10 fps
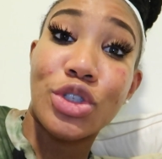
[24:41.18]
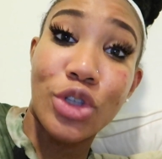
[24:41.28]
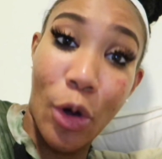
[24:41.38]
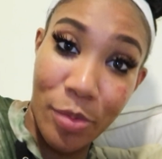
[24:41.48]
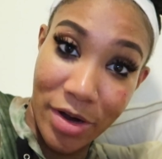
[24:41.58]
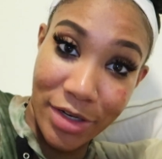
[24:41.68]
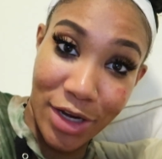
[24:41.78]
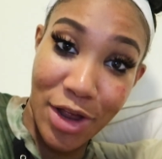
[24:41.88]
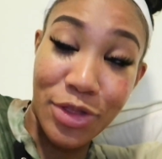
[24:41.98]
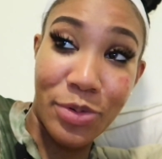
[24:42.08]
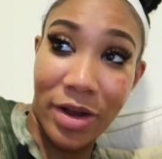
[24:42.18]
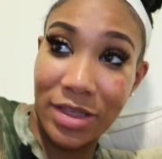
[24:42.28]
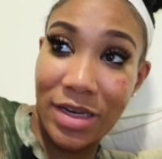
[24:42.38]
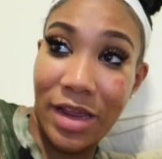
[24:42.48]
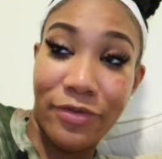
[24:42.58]
so much
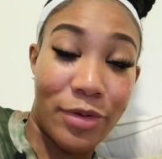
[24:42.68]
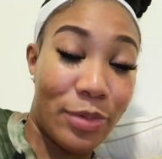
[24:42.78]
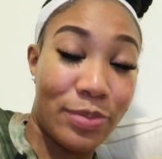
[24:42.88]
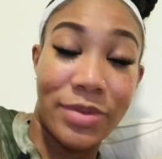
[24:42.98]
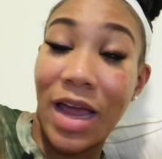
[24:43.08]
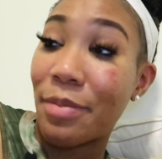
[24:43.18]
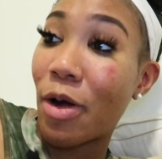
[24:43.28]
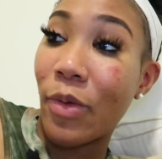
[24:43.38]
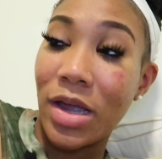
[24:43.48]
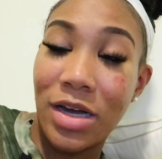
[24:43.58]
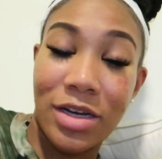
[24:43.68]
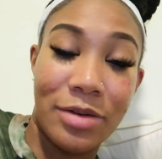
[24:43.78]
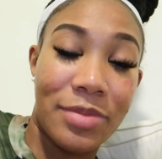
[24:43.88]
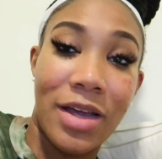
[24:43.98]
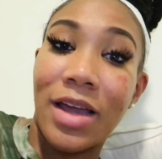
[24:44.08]
throughout the day. From the time I wake
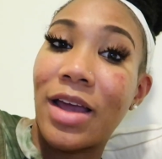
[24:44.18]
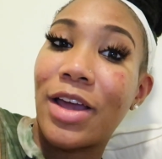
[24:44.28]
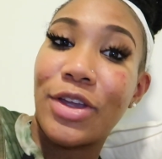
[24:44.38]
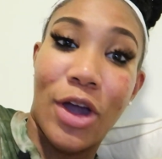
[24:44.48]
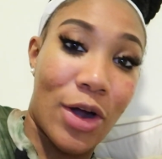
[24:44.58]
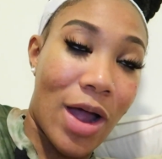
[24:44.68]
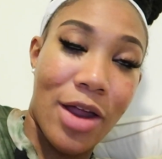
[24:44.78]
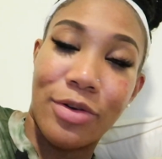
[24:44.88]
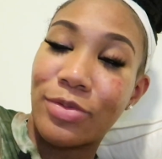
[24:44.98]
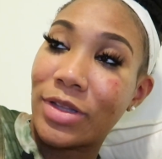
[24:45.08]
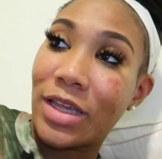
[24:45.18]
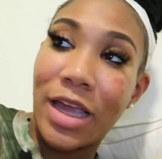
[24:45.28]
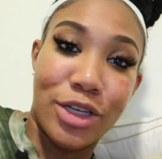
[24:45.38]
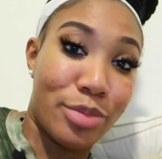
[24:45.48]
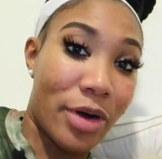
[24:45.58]
up, y'all, I don't really
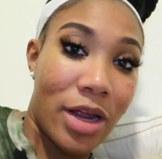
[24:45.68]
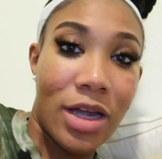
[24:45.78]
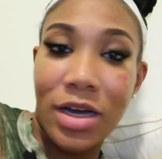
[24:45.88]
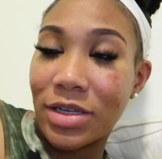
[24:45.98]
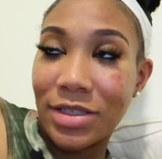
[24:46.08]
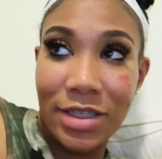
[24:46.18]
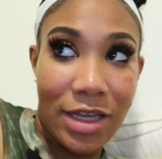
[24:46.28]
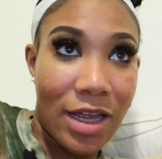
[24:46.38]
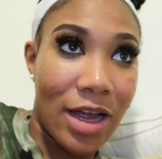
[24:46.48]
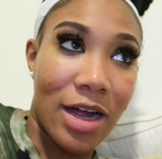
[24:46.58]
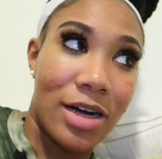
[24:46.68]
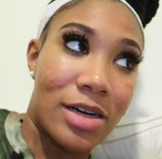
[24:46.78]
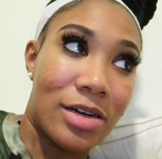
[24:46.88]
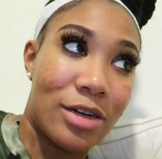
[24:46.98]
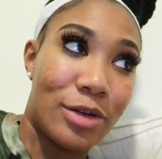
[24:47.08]
catch a break, honestly.
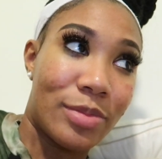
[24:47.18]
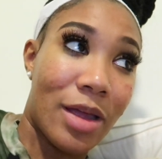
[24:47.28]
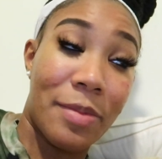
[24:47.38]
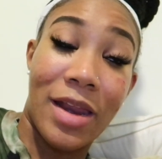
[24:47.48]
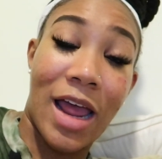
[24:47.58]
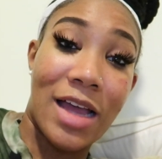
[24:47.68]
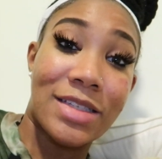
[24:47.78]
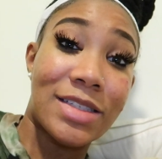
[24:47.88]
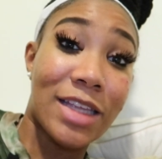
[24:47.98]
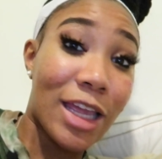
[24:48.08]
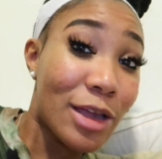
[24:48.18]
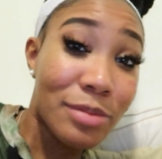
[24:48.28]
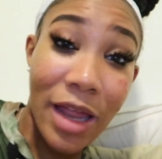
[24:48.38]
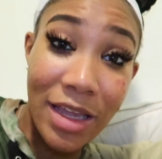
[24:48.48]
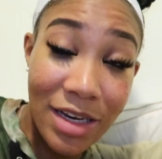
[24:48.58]
It may not
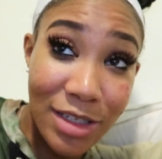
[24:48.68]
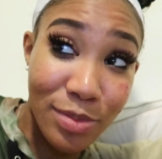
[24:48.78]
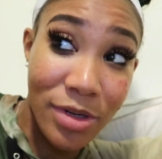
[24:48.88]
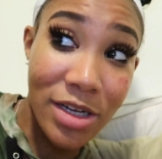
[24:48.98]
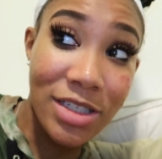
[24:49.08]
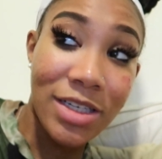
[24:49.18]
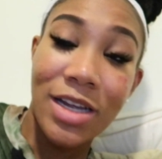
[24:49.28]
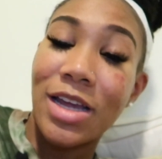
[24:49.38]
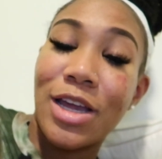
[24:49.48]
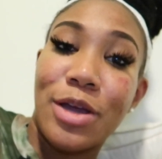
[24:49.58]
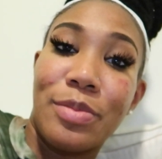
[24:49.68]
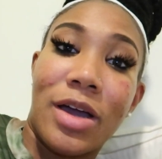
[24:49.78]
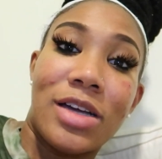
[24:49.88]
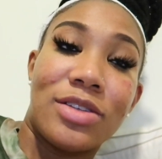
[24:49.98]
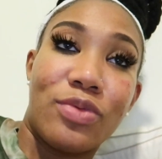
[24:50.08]
seem like it as much
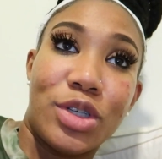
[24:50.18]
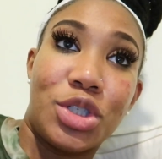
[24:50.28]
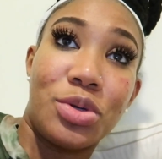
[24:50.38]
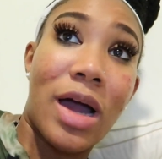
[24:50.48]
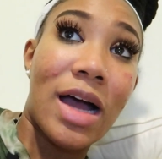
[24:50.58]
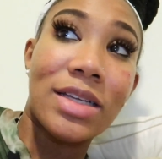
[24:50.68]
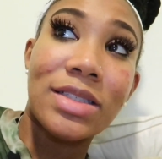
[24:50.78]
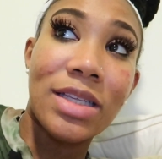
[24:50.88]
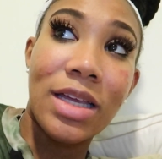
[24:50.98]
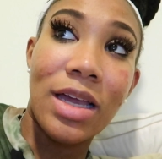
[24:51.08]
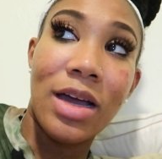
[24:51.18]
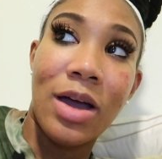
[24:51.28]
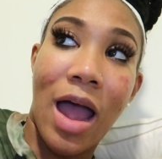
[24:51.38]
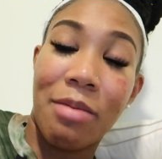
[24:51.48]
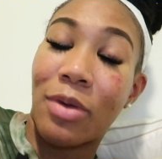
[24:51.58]
because of what you guys see.
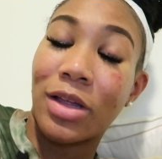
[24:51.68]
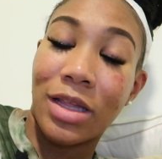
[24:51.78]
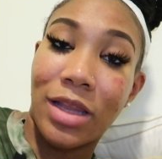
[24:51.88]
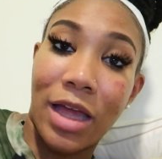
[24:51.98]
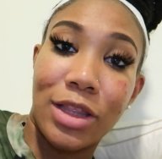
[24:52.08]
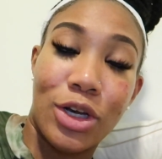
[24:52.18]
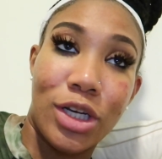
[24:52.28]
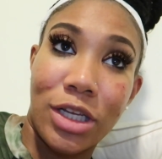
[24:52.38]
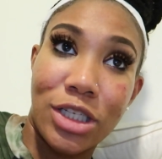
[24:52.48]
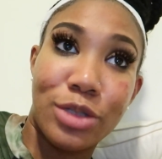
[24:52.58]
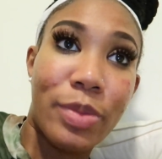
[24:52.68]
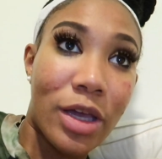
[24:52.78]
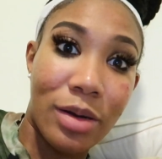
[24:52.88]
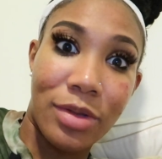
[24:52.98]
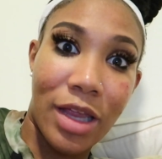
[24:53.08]
I'm like literally just
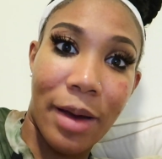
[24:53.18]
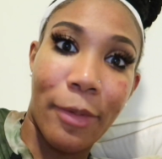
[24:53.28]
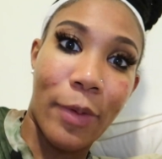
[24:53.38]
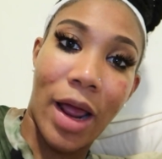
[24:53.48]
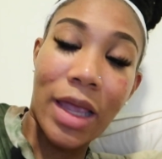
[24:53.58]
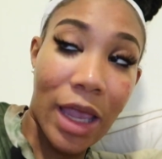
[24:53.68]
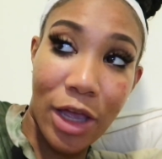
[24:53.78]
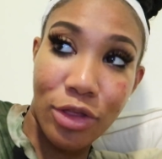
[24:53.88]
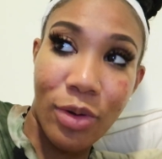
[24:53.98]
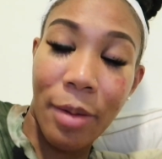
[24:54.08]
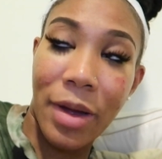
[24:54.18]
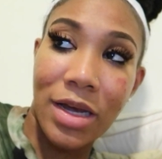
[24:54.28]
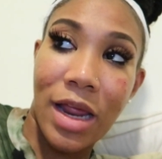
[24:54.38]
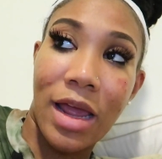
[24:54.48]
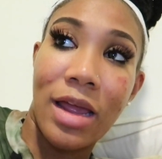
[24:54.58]
picking up the camera when I can throughout my
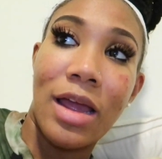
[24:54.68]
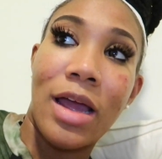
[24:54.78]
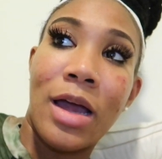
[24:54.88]
day.